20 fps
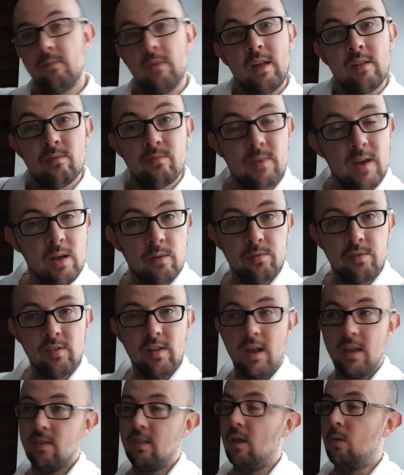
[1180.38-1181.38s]
As Valve
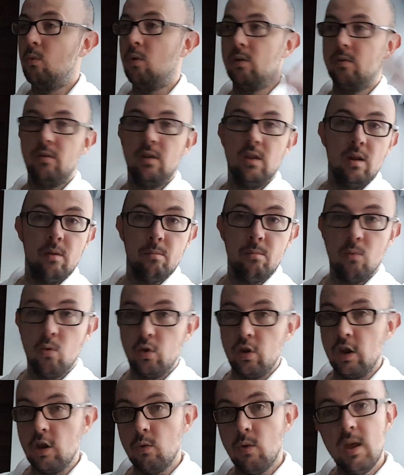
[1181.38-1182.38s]
said, they want, you know, more
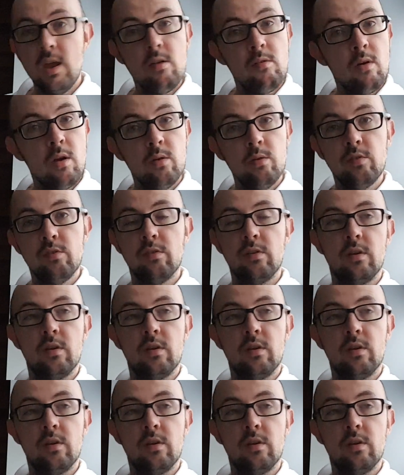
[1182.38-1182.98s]
new heroes,